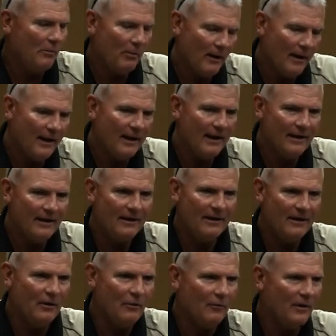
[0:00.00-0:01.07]
to play. And you
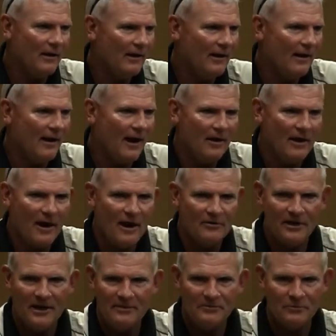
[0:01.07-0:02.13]
know, and our
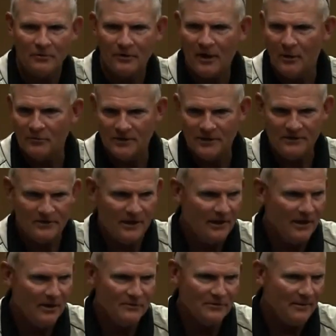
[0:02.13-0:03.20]
team's going to go as EJ
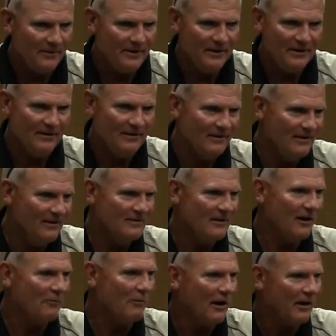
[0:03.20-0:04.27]
goes. I mean, it's
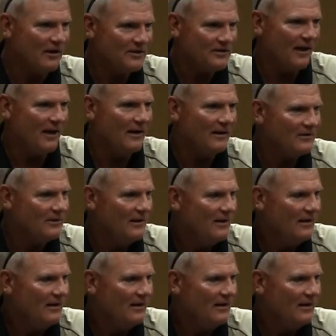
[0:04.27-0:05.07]
not rocket science.